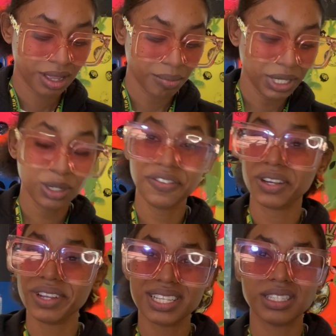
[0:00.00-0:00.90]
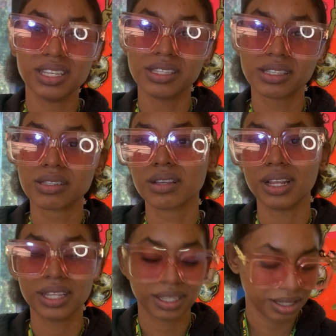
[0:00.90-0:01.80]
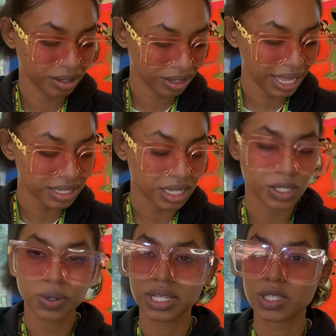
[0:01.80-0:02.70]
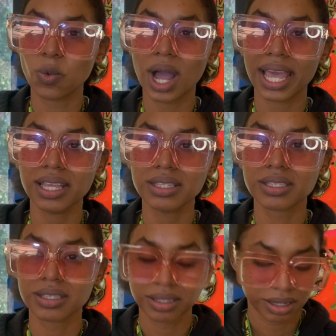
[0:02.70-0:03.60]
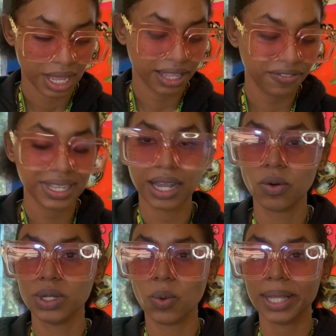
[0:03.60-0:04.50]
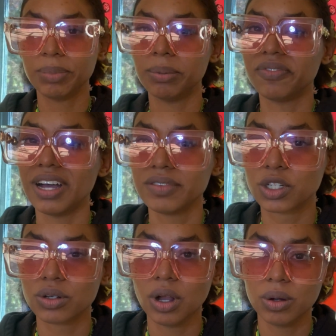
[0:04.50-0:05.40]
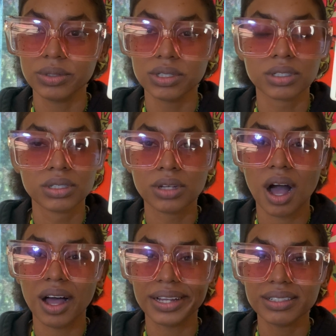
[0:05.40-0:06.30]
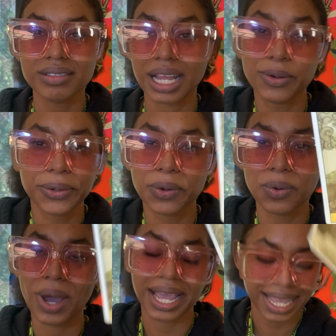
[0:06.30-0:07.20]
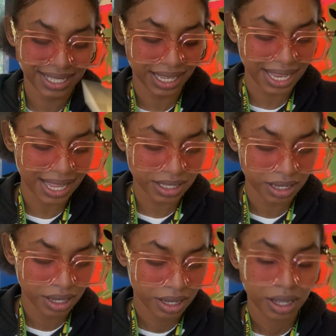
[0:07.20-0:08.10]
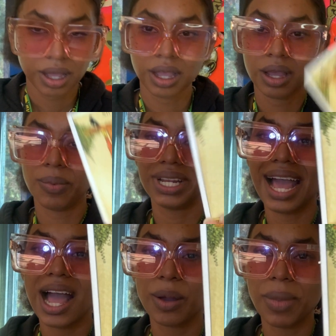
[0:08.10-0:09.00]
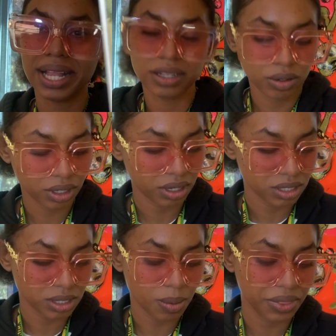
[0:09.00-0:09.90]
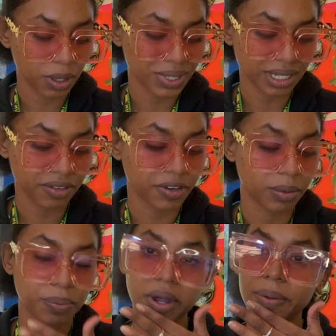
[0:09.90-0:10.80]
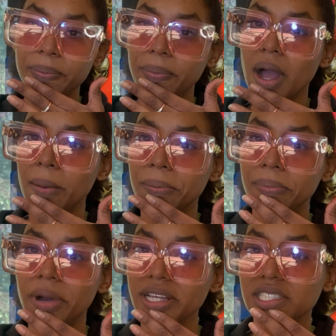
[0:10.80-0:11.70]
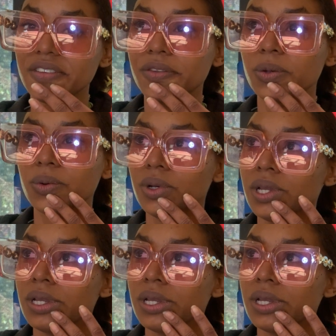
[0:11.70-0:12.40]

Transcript: I don't know if you're racist, because the, the ace of swords is white, and you feel like only white people have the crown on. I don't know why I'm getting that. But the hangman, you're looking on something with a different um, point of view